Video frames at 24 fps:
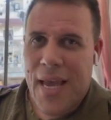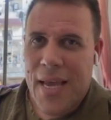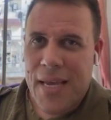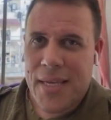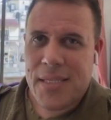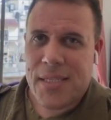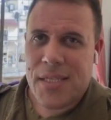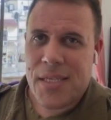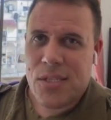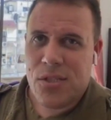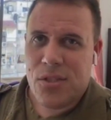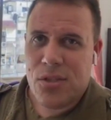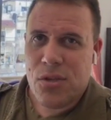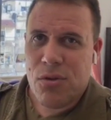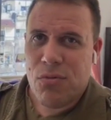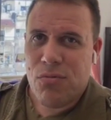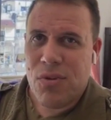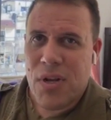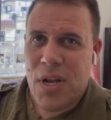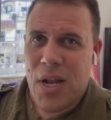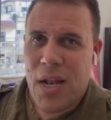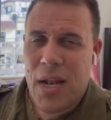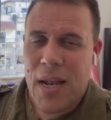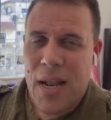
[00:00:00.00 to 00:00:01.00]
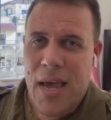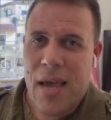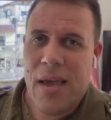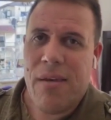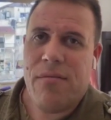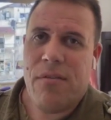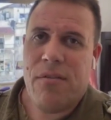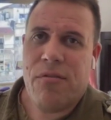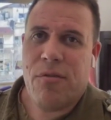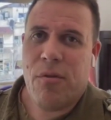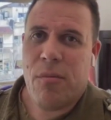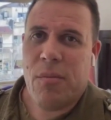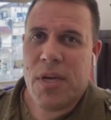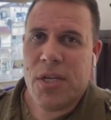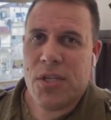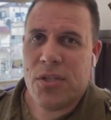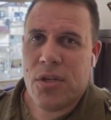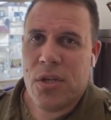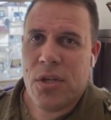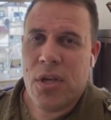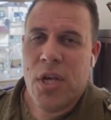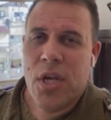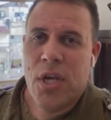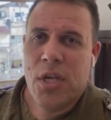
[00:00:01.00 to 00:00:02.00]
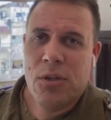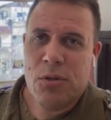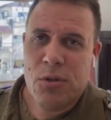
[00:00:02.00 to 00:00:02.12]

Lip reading: access to real live information,